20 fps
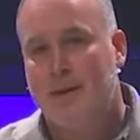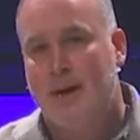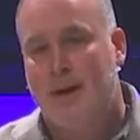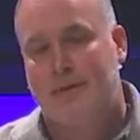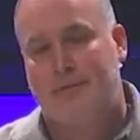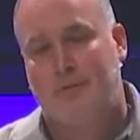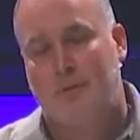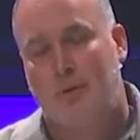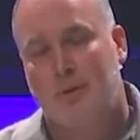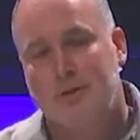
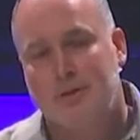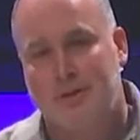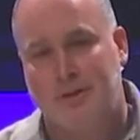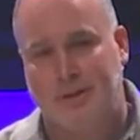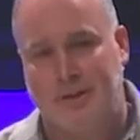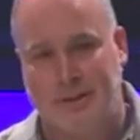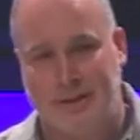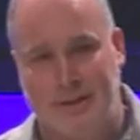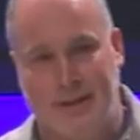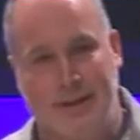
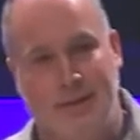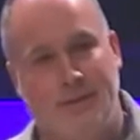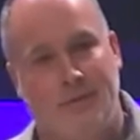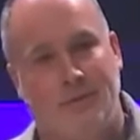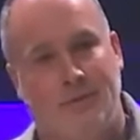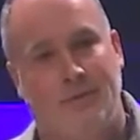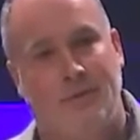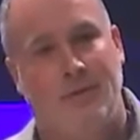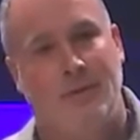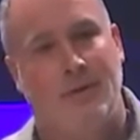unfortunately,
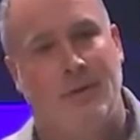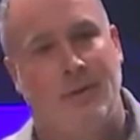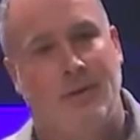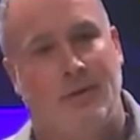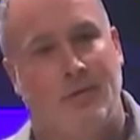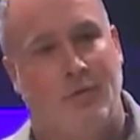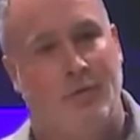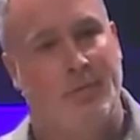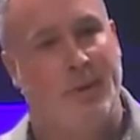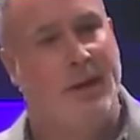
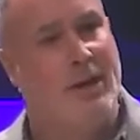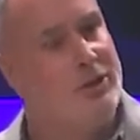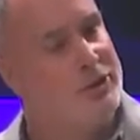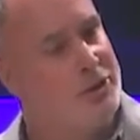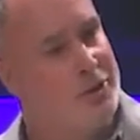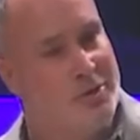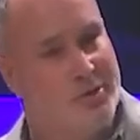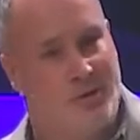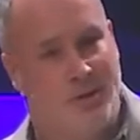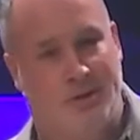for many
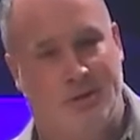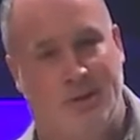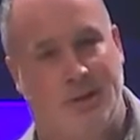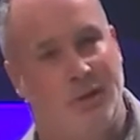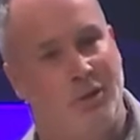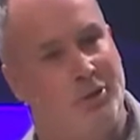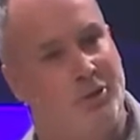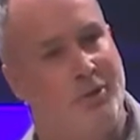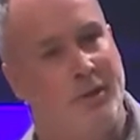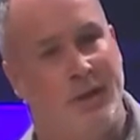churches, and
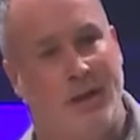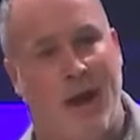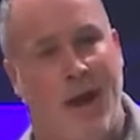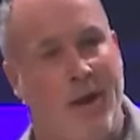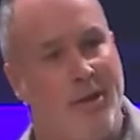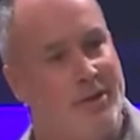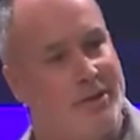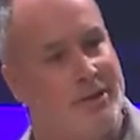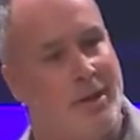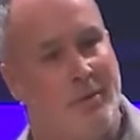including
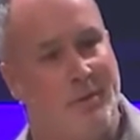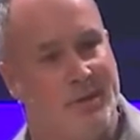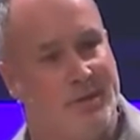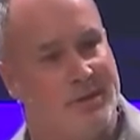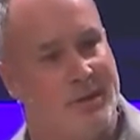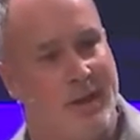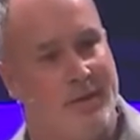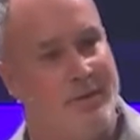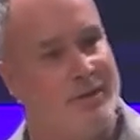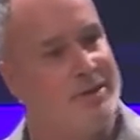ours, I would
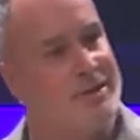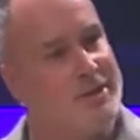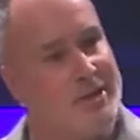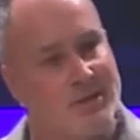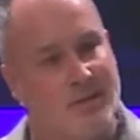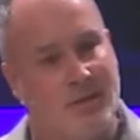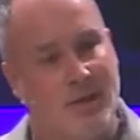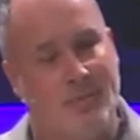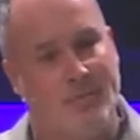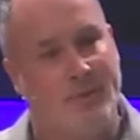say, this
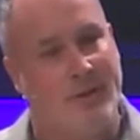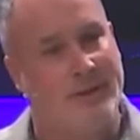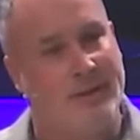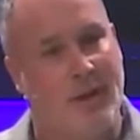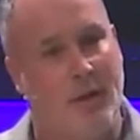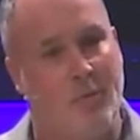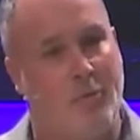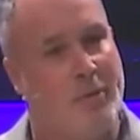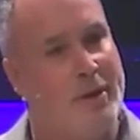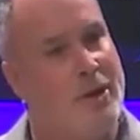is something
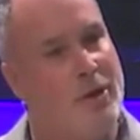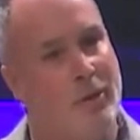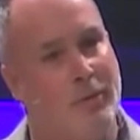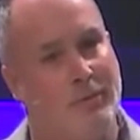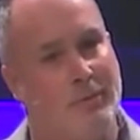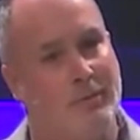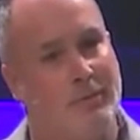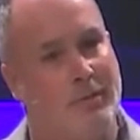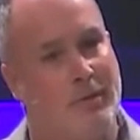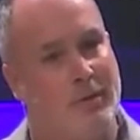that we
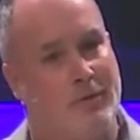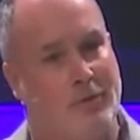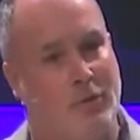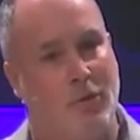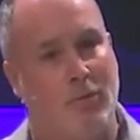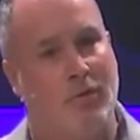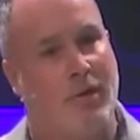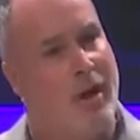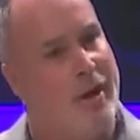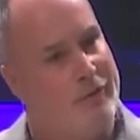don't
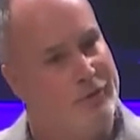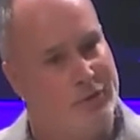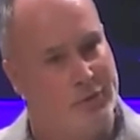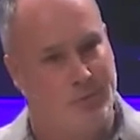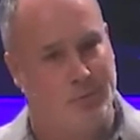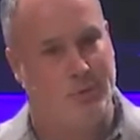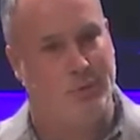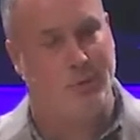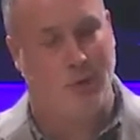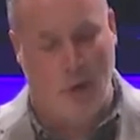feel
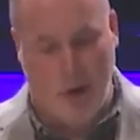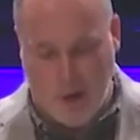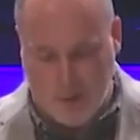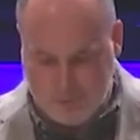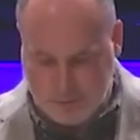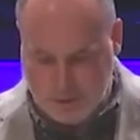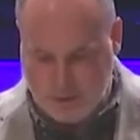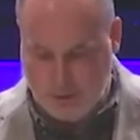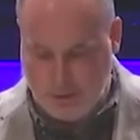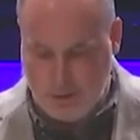comfortable
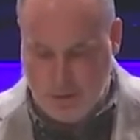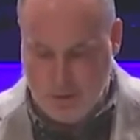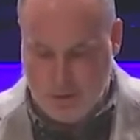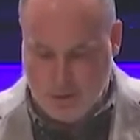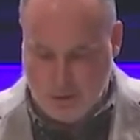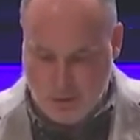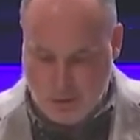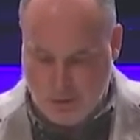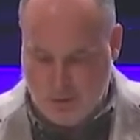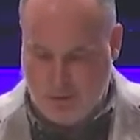often
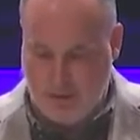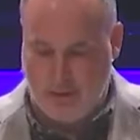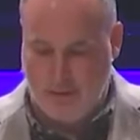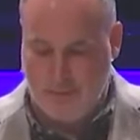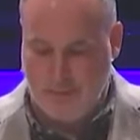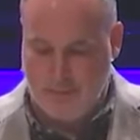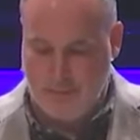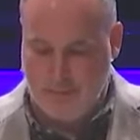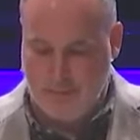doing.